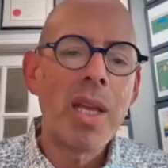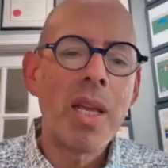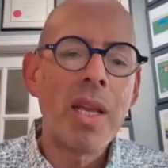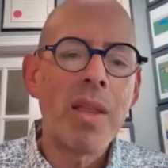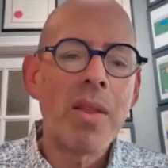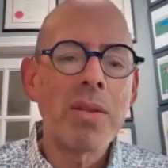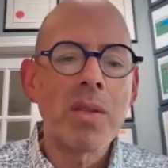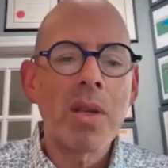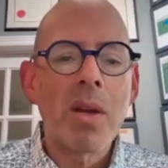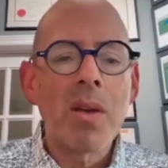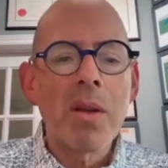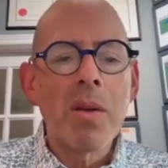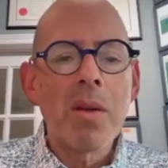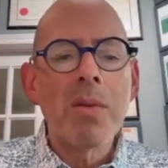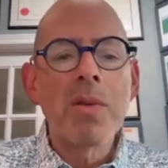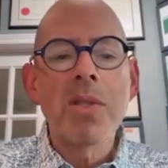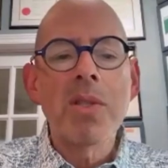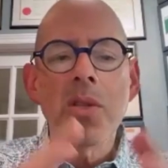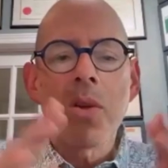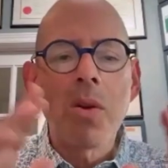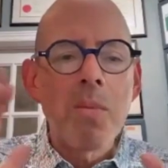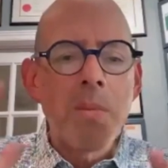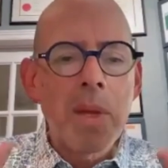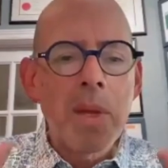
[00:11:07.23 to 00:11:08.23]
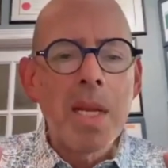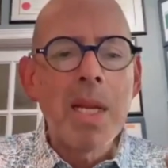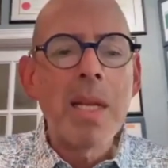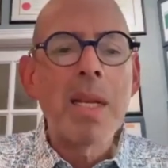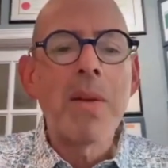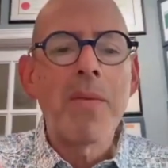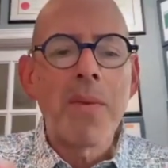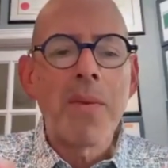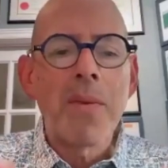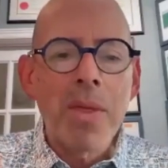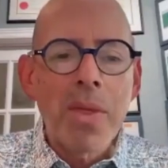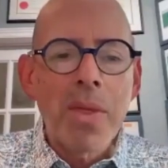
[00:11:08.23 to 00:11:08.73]
There's all so many
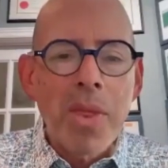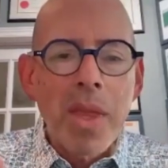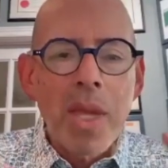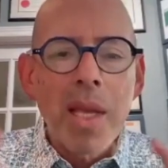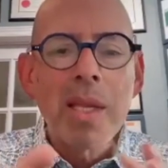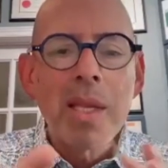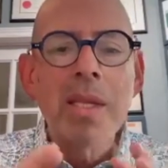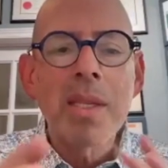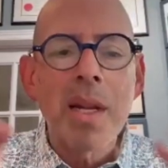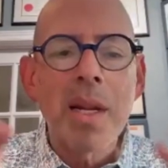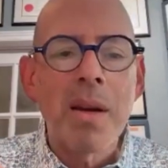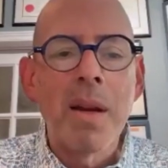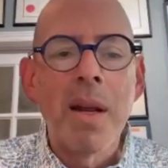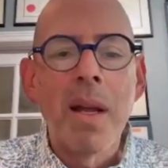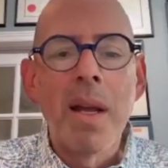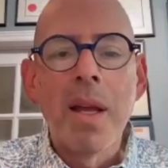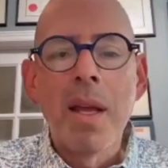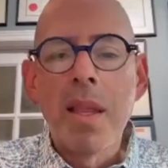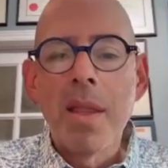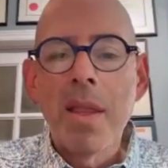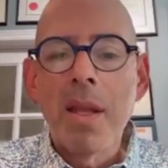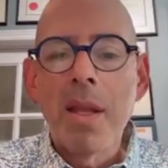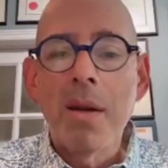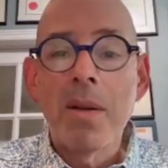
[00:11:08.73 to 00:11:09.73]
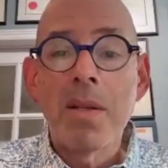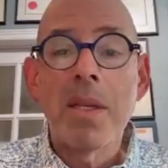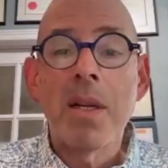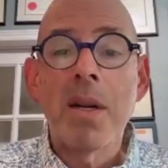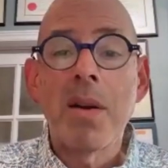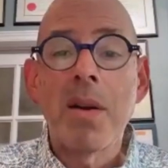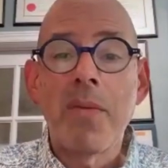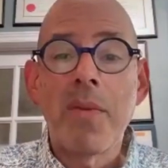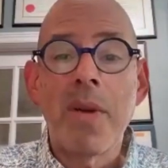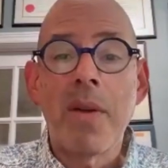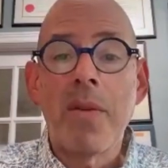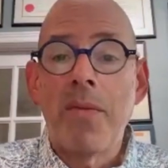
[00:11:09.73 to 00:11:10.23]
different things that are sort of
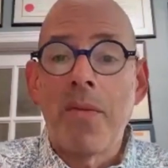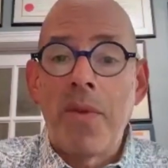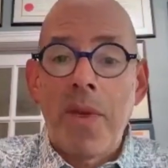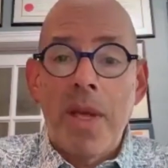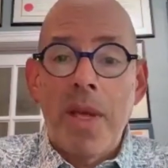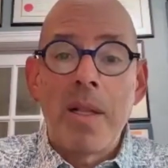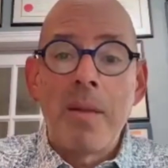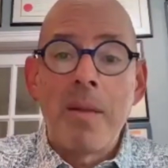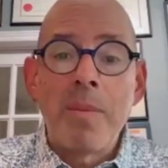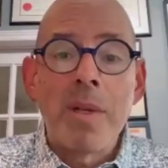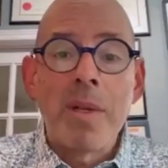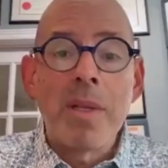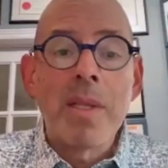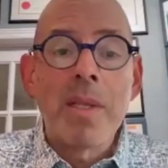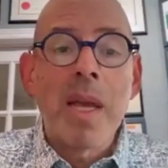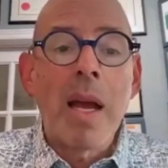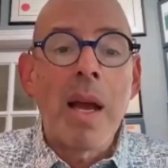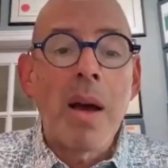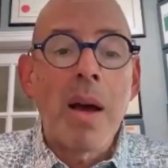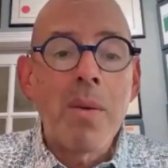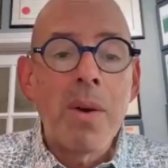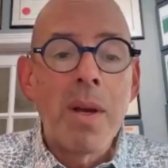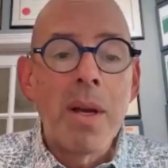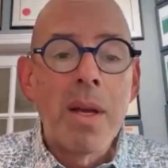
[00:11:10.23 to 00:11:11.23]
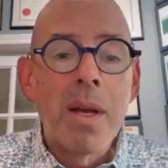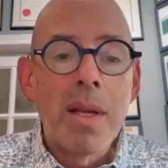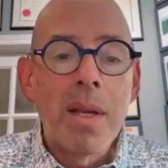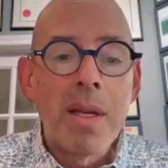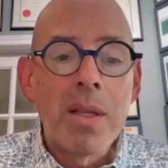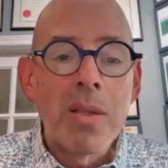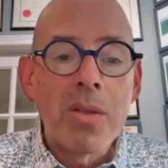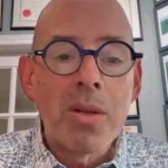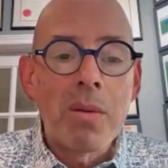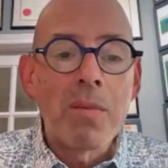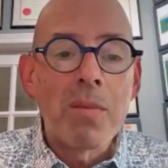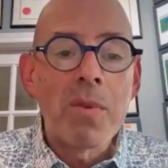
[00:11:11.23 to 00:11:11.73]
available now in
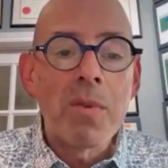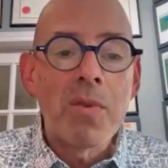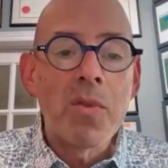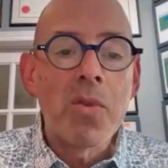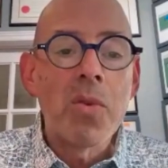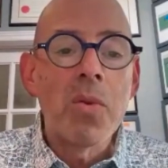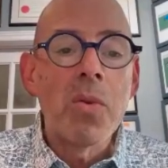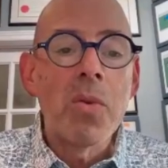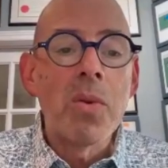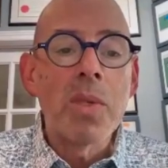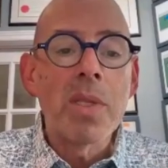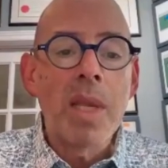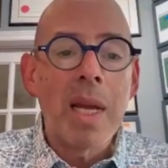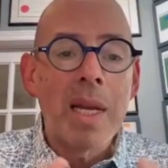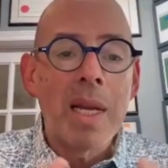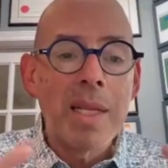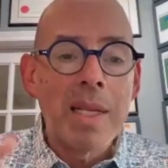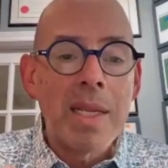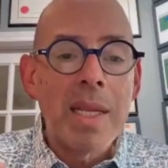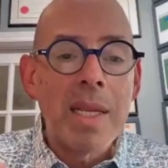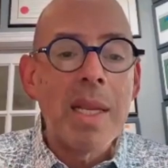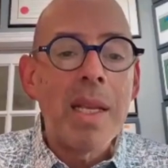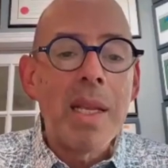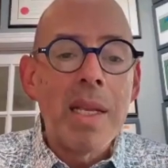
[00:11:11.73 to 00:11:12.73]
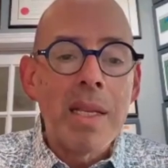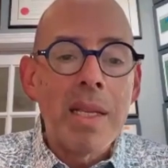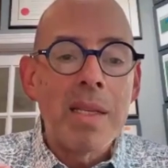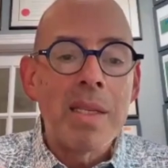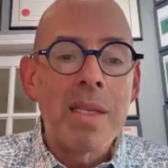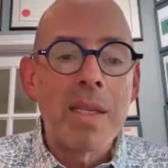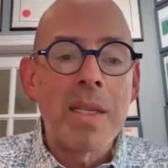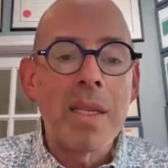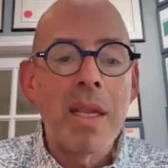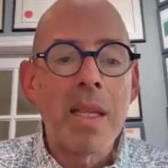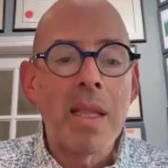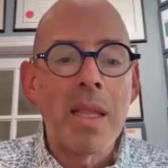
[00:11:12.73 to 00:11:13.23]
terms of tools and ideas
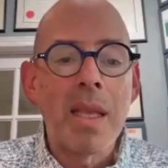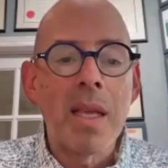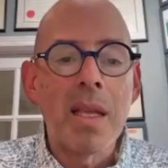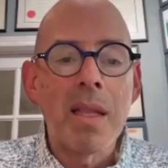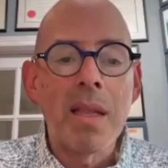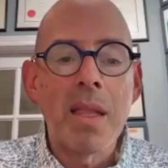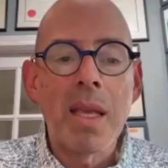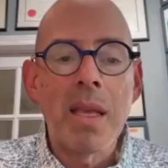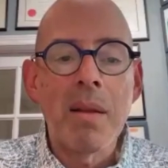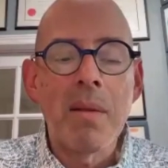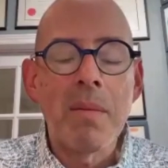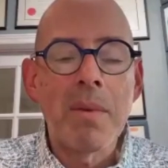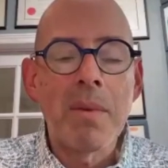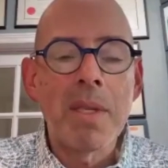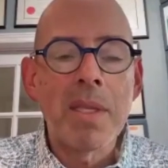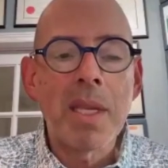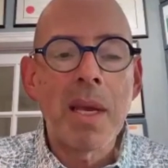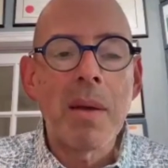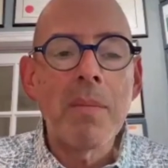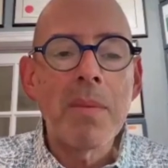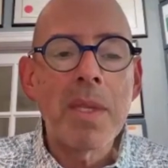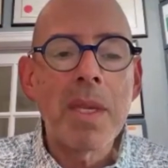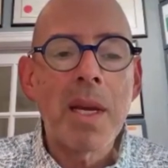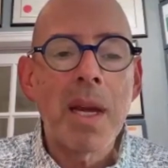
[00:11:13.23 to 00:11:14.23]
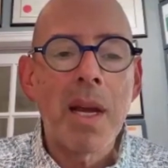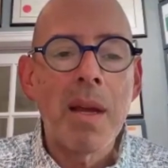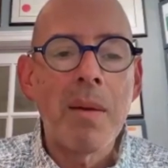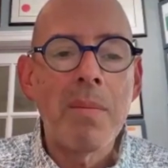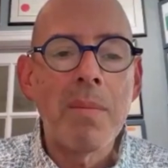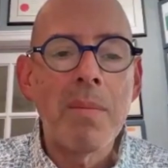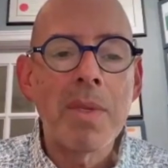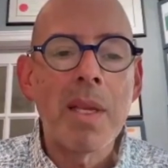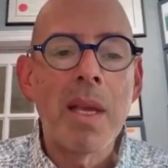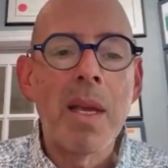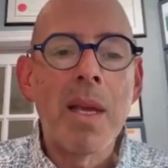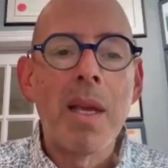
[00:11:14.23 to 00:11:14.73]
that sometimes
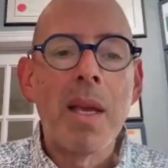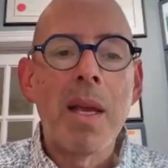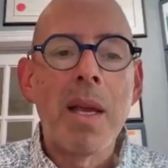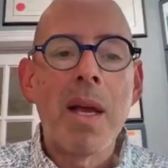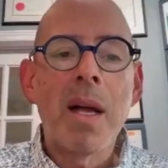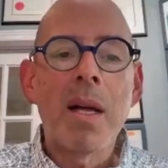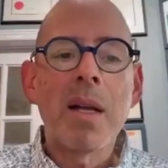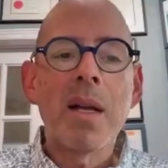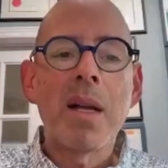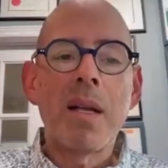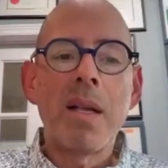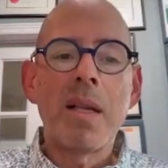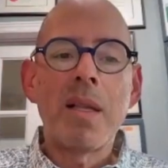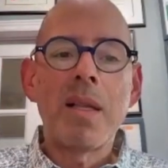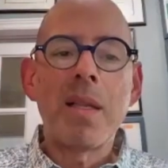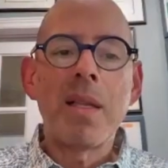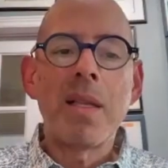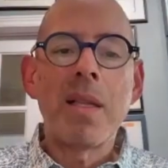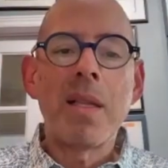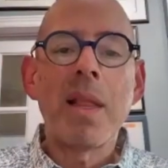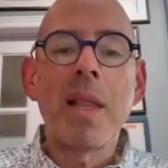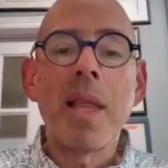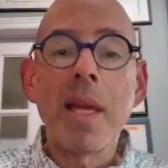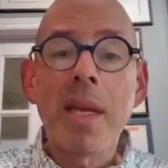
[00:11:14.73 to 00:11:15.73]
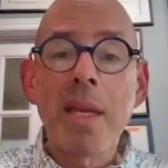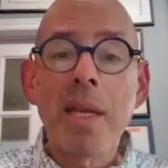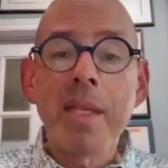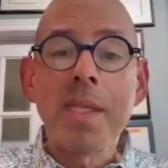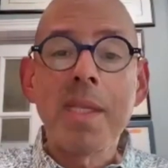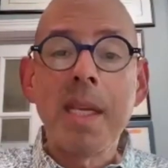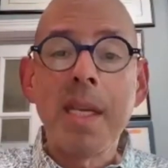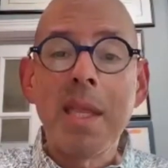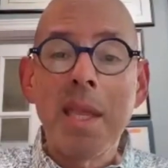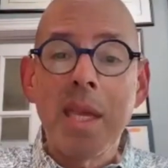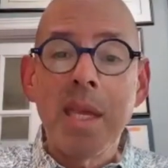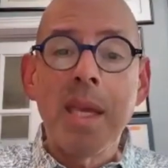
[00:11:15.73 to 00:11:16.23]
I'll call legacy
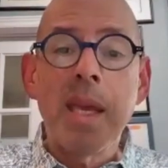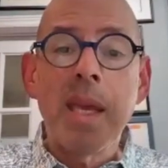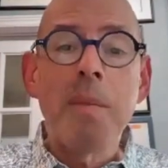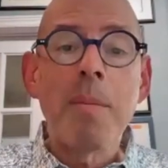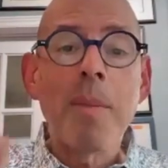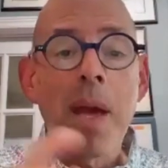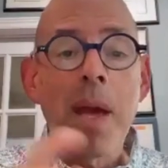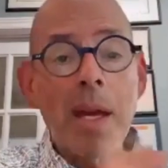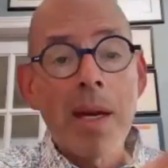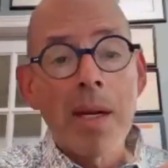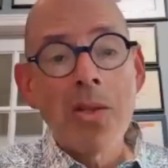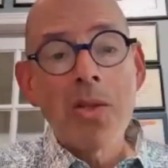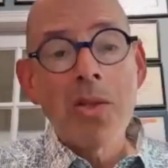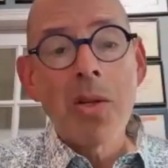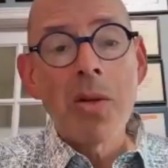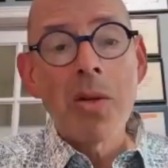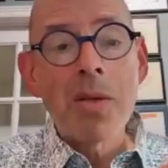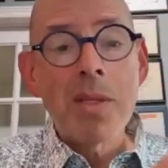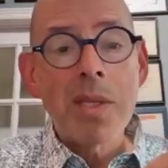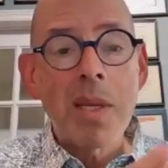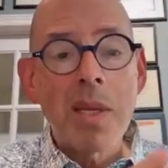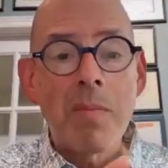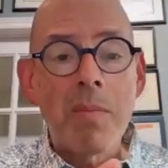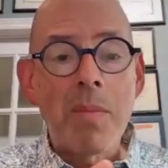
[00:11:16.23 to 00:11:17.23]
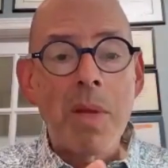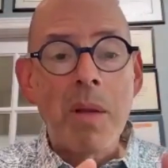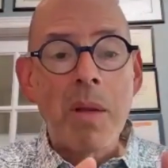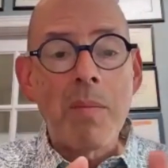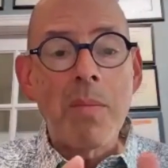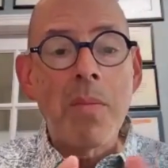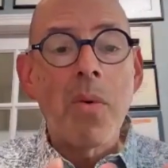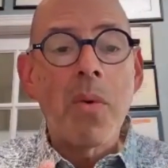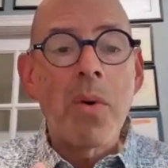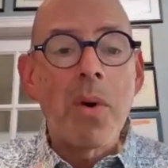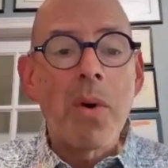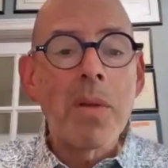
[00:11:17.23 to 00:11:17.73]
thinking managers and
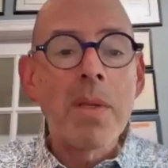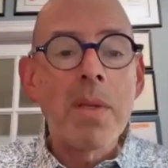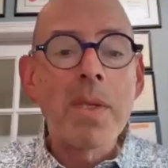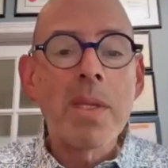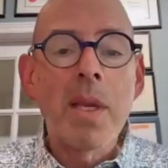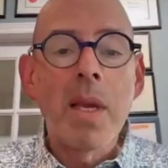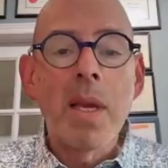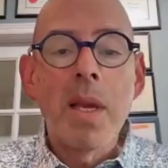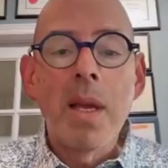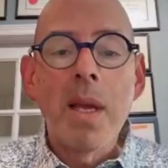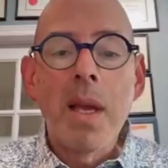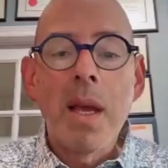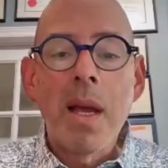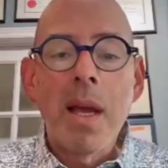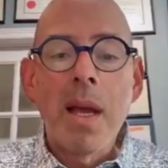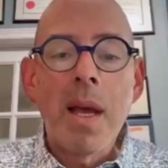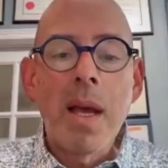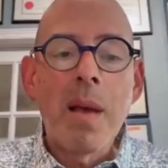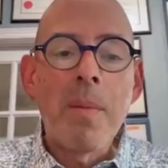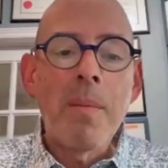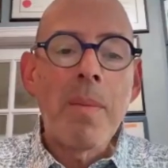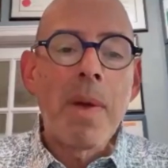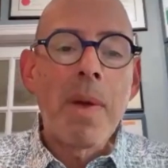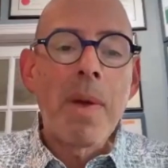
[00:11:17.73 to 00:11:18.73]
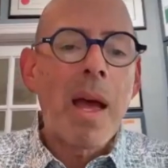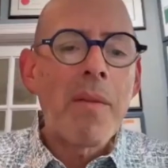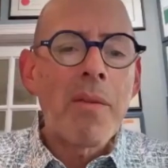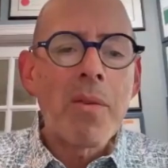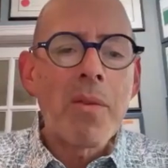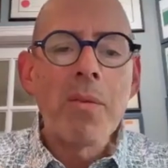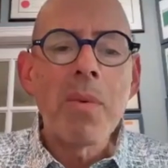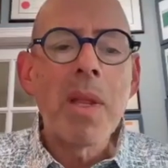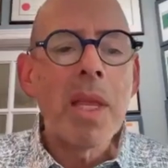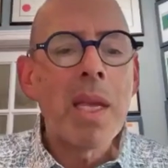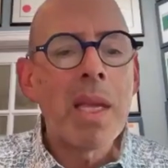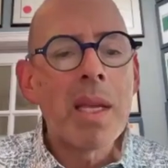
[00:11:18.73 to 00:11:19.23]
boards haven't
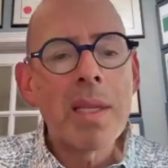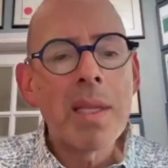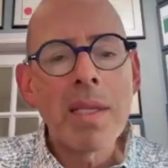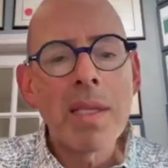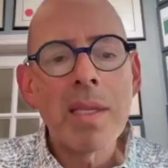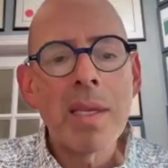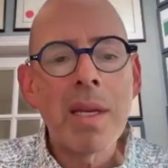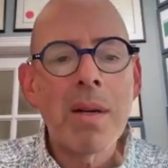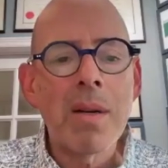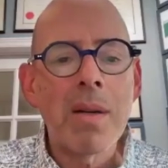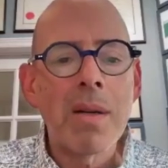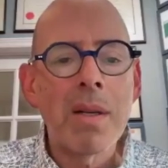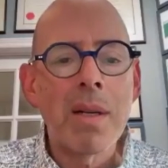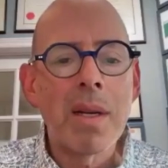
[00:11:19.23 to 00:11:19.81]
really considered.